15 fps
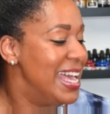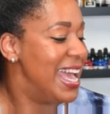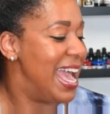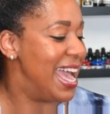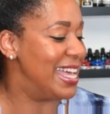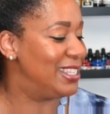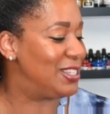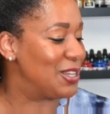
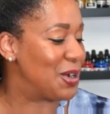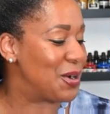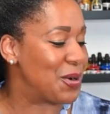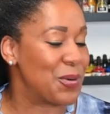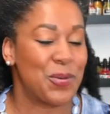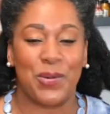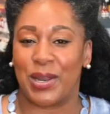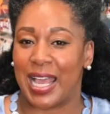And
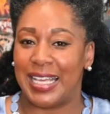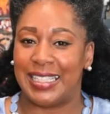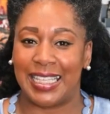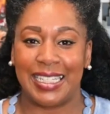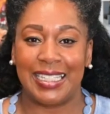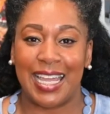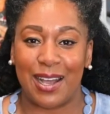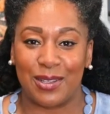so when I
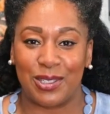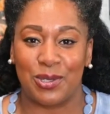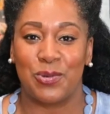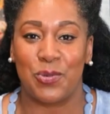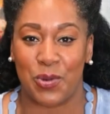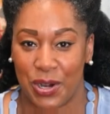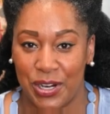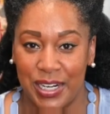sit down to
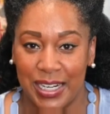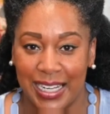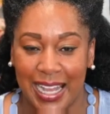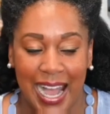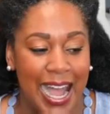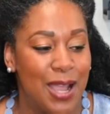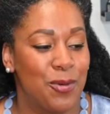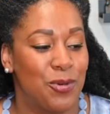work,
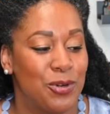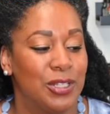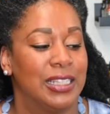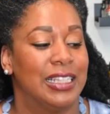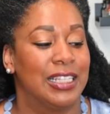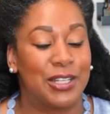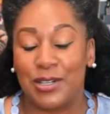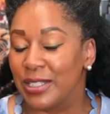I will
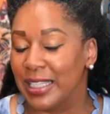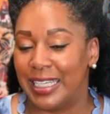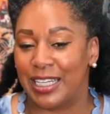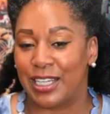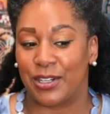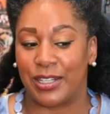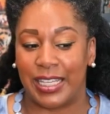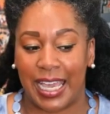literally
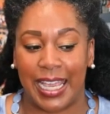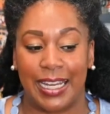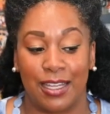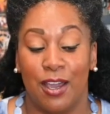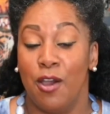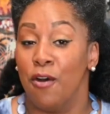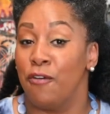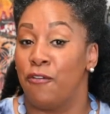create
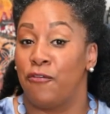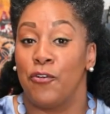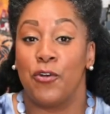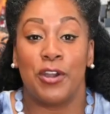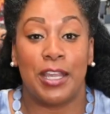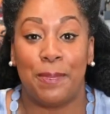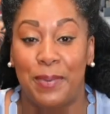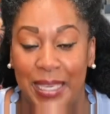
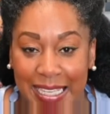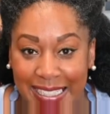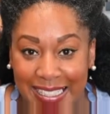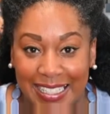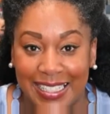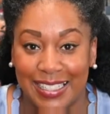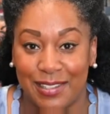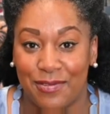40
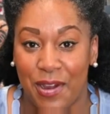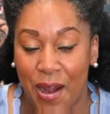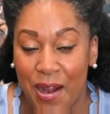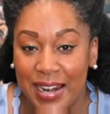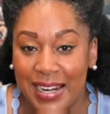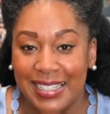pieces of art.